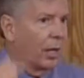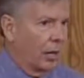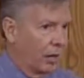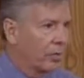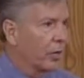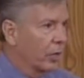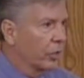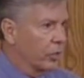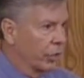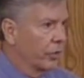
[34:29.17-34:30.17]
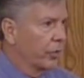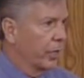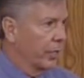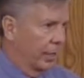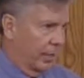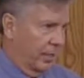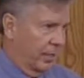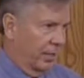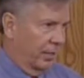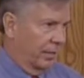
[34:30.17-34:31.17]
of our gender identity.